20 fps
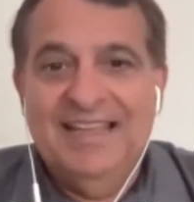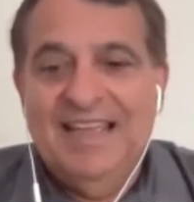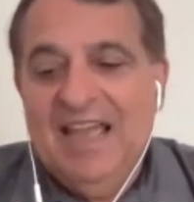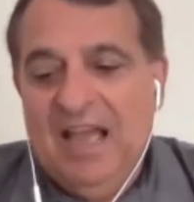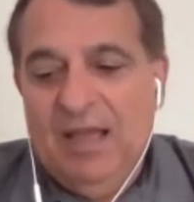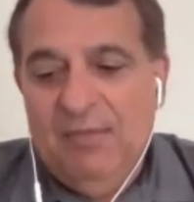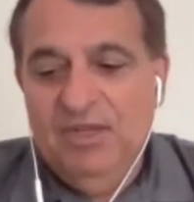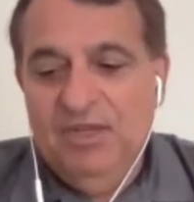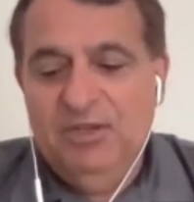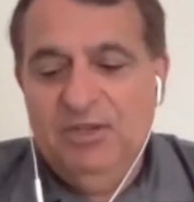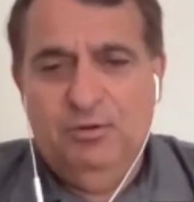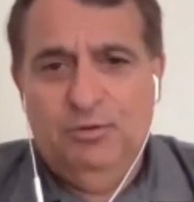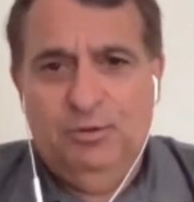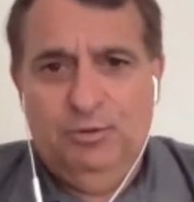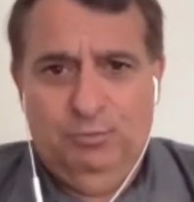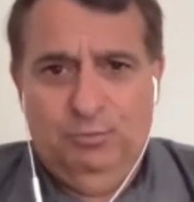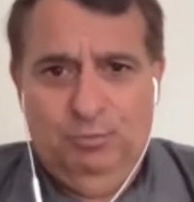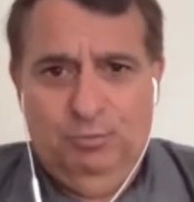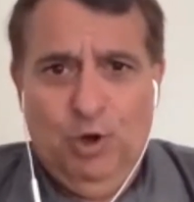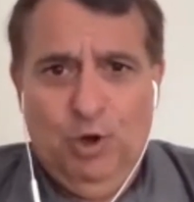So, I mean,
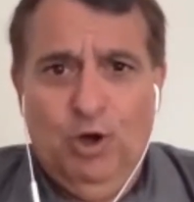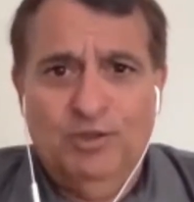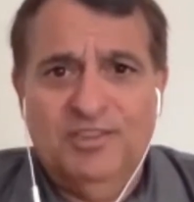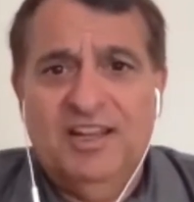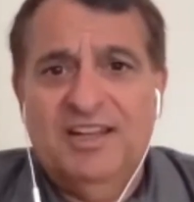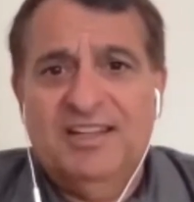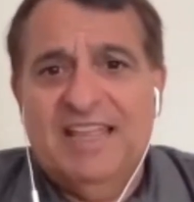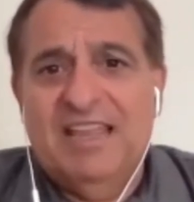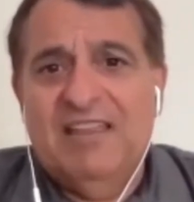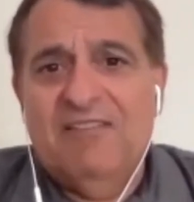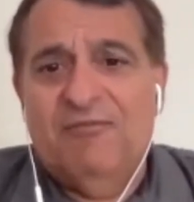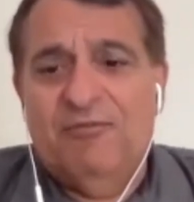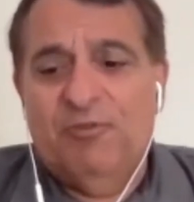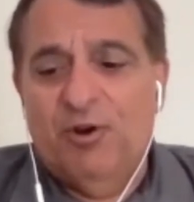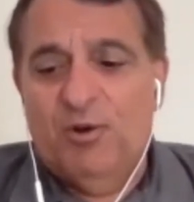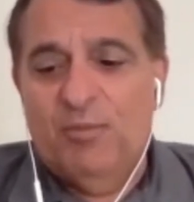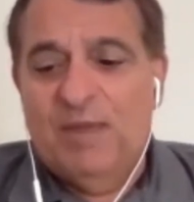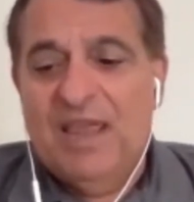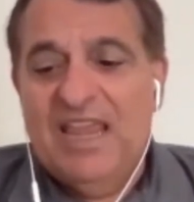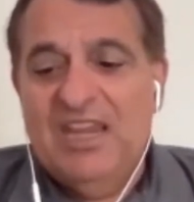those are the
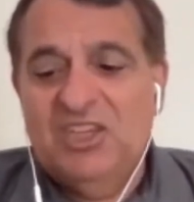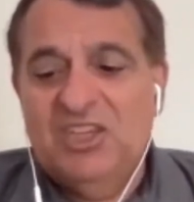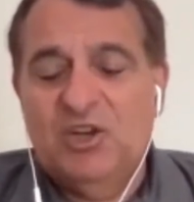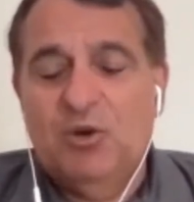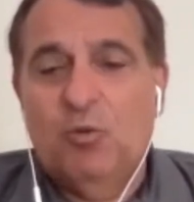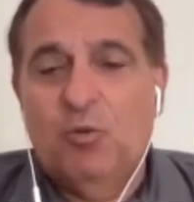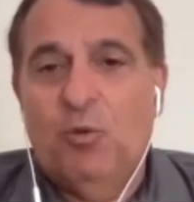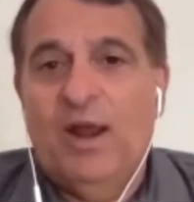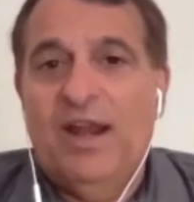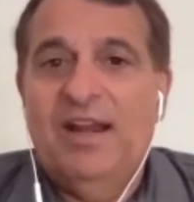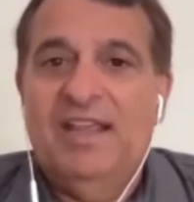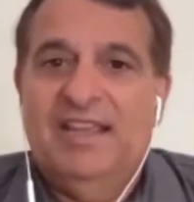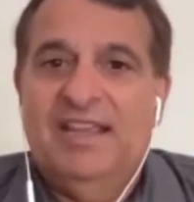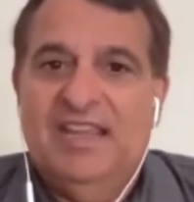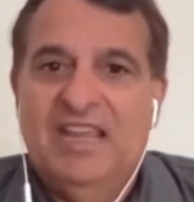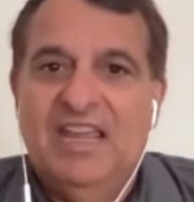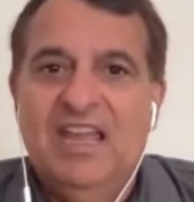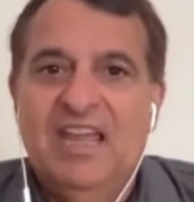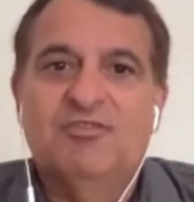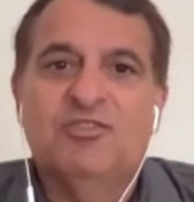information where it
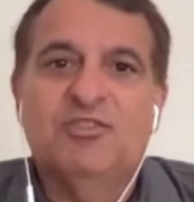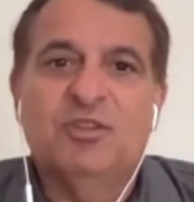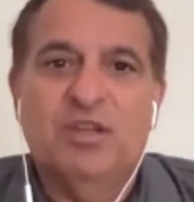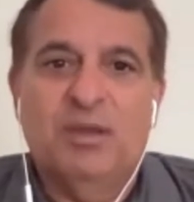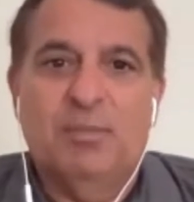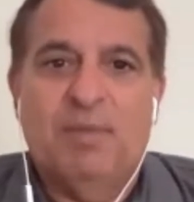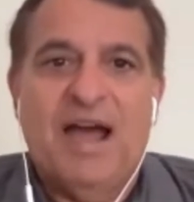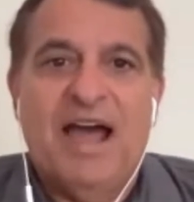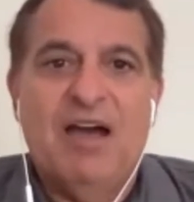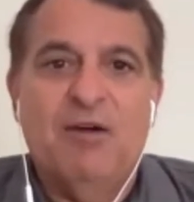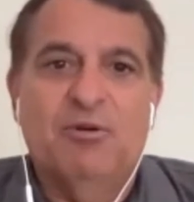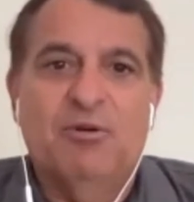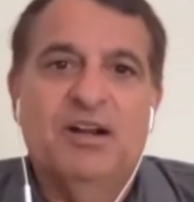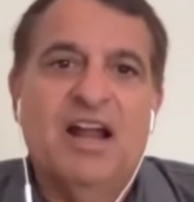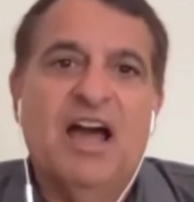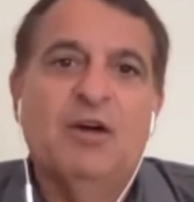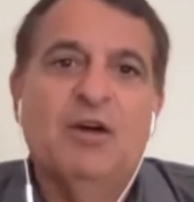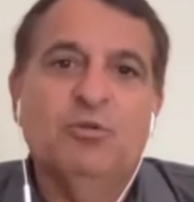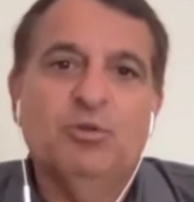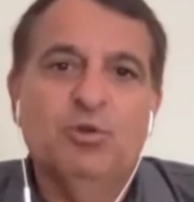gives you the power
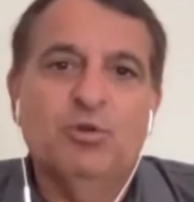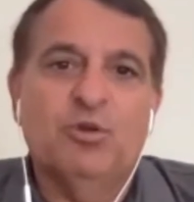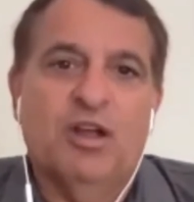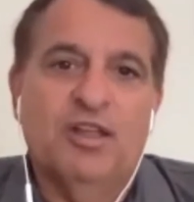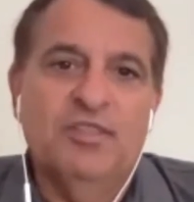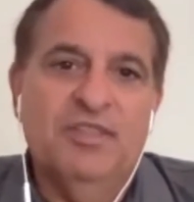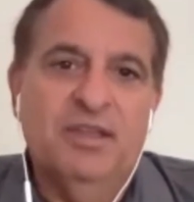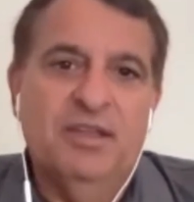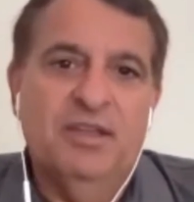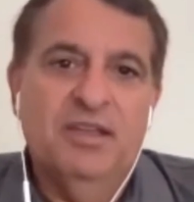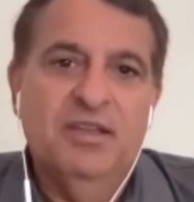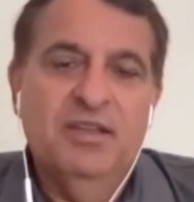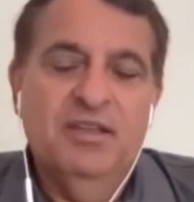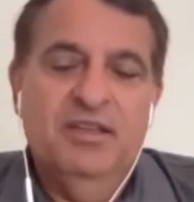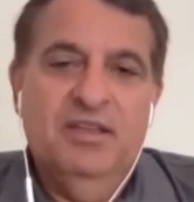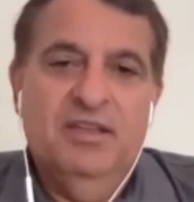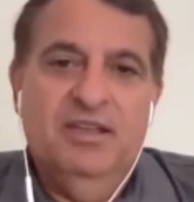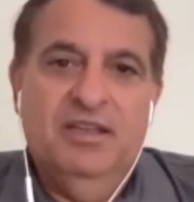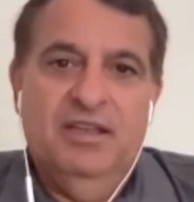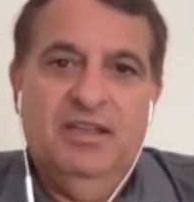how to run the
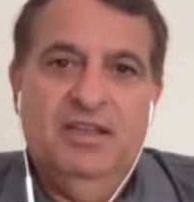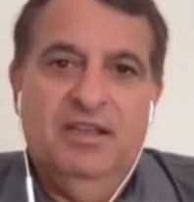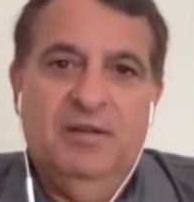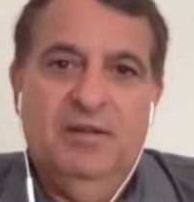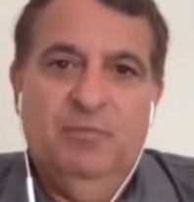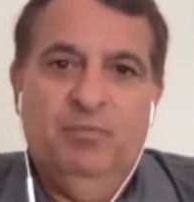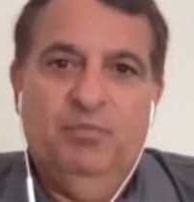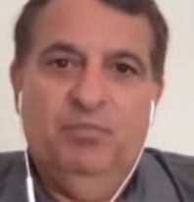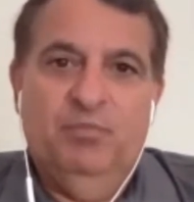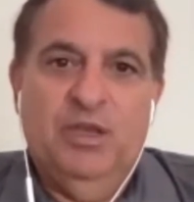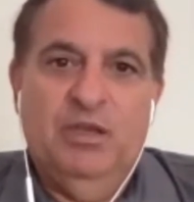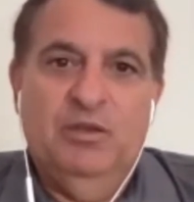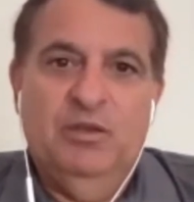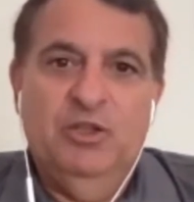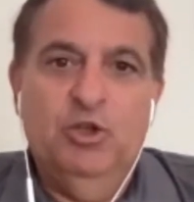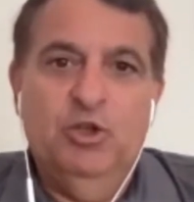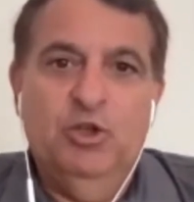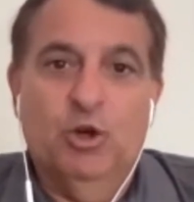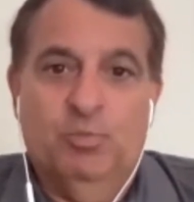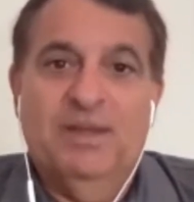
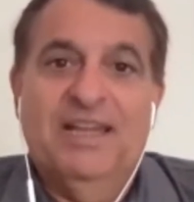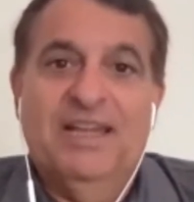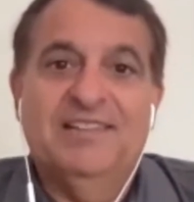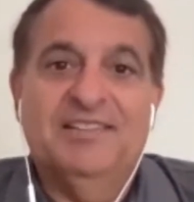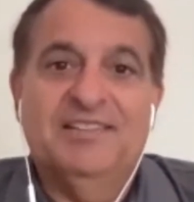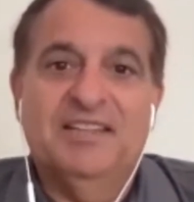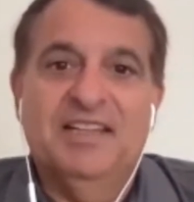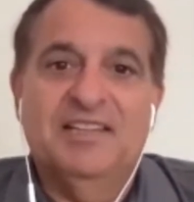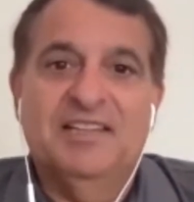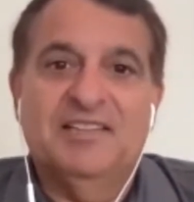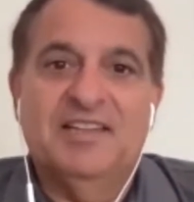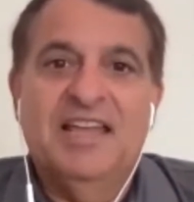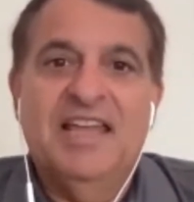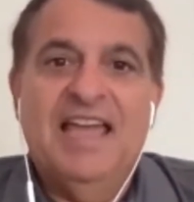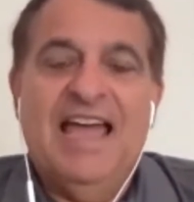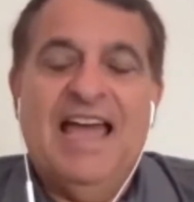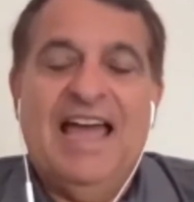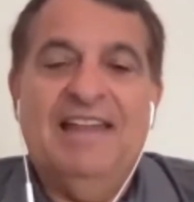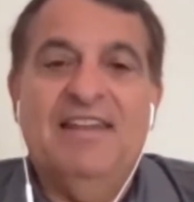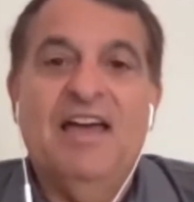your business
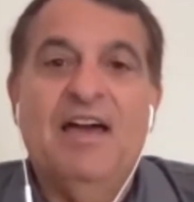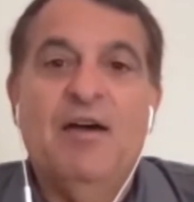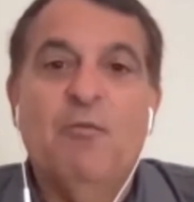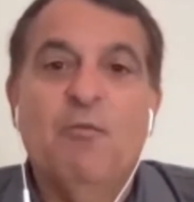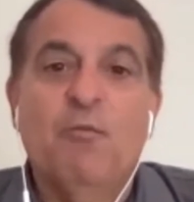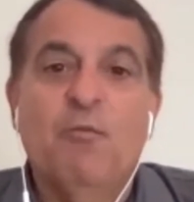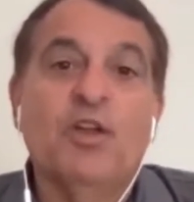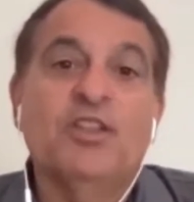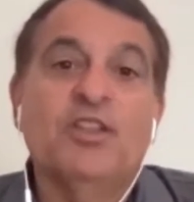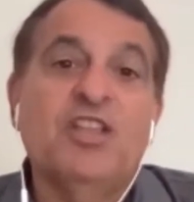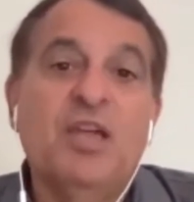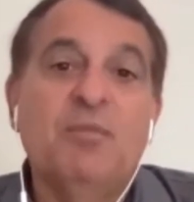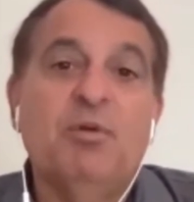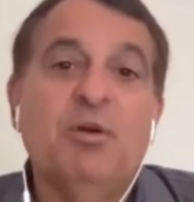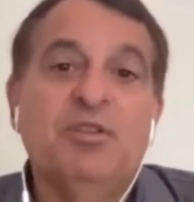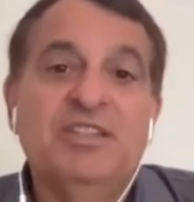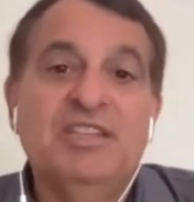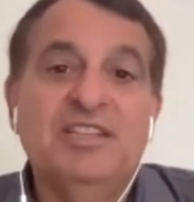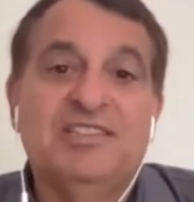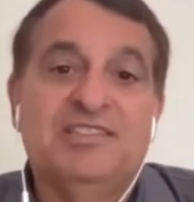and what type
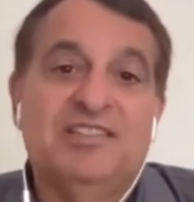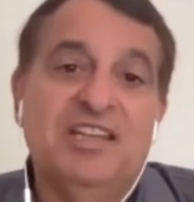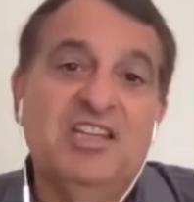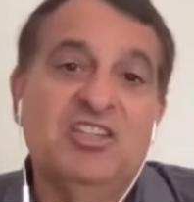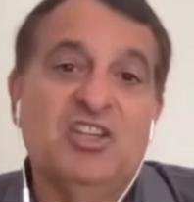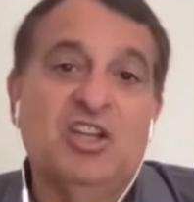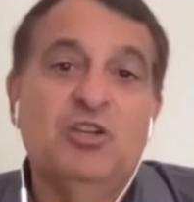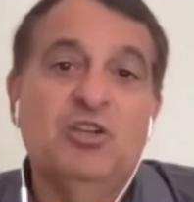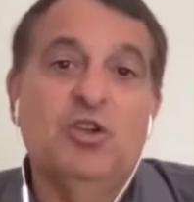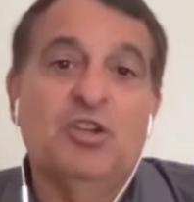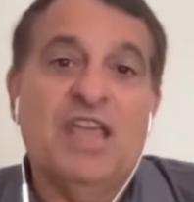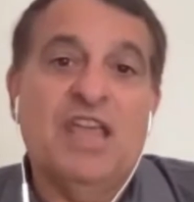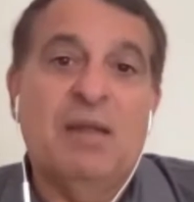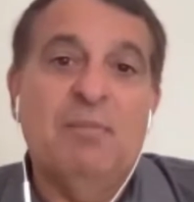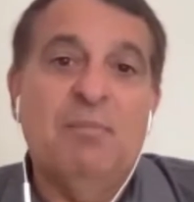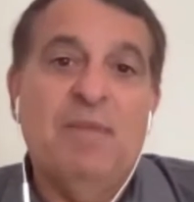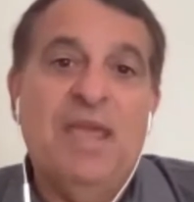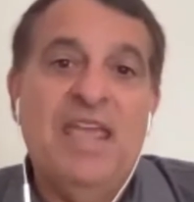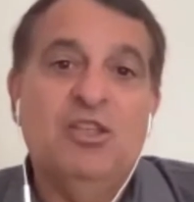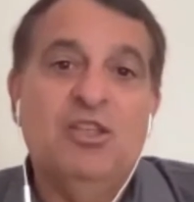of decision you can
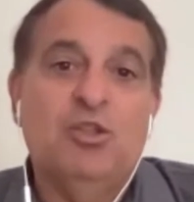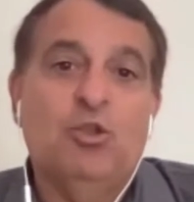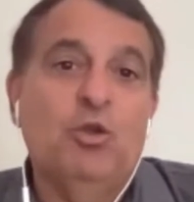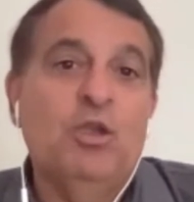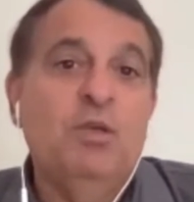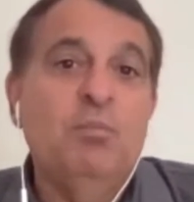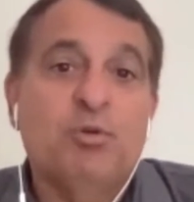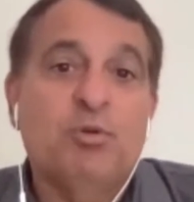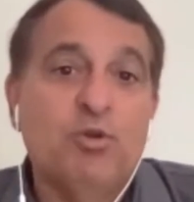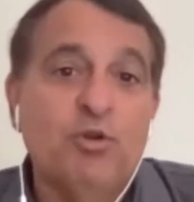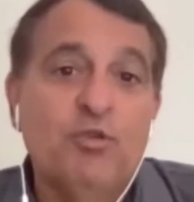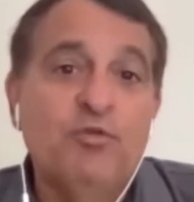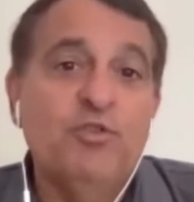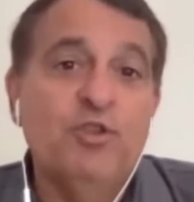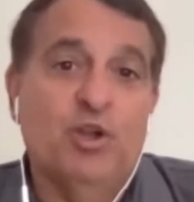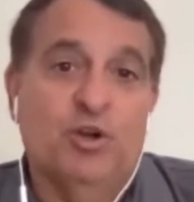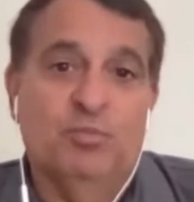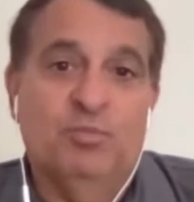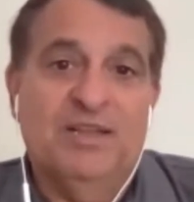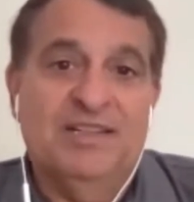make to improve
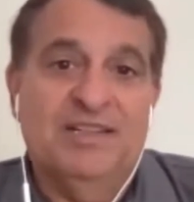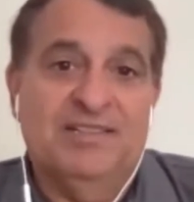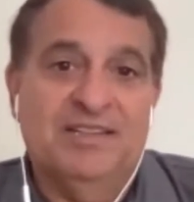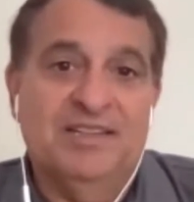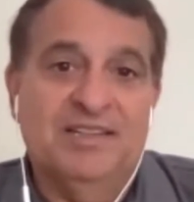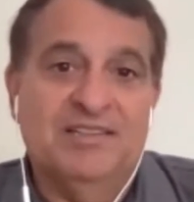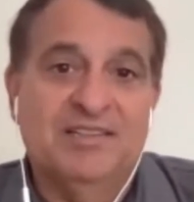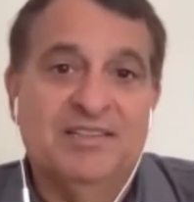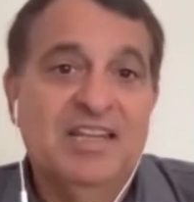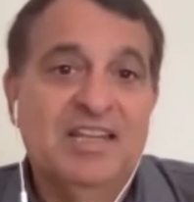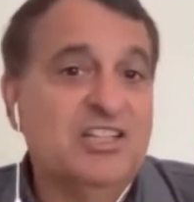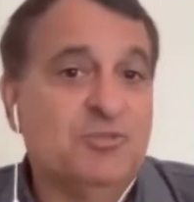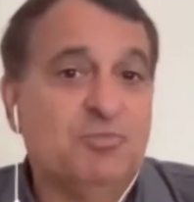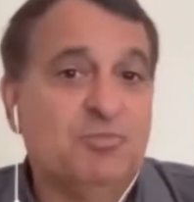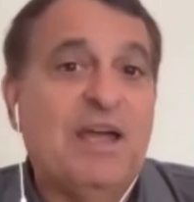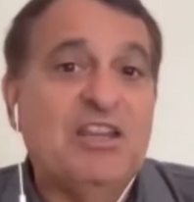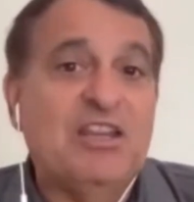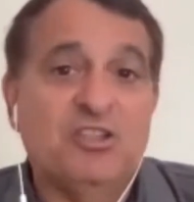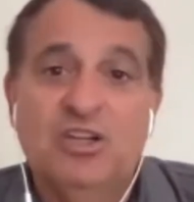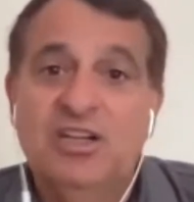your business,
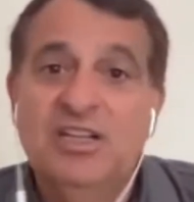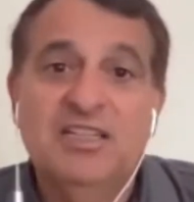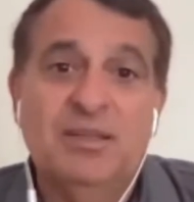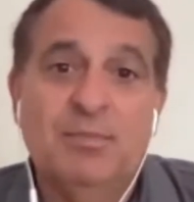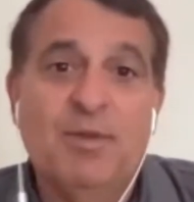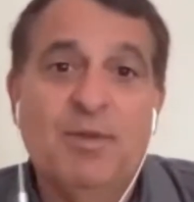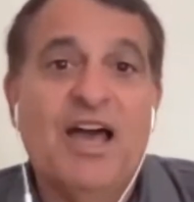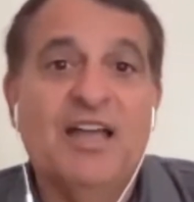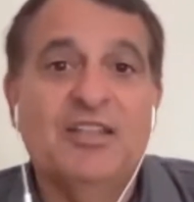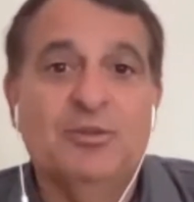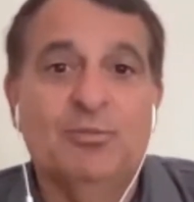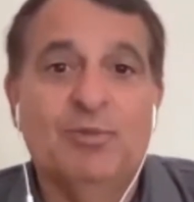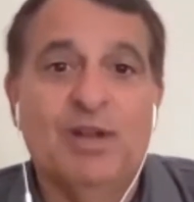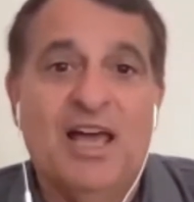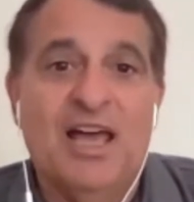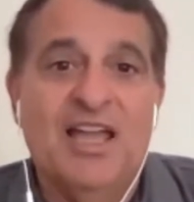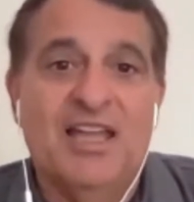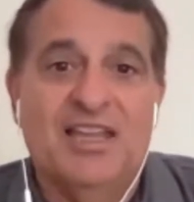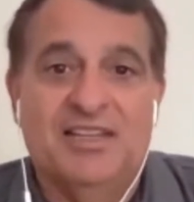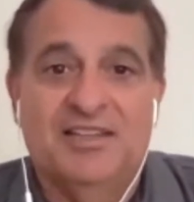especially the bottom
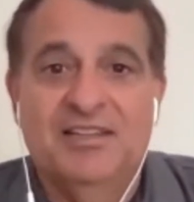line.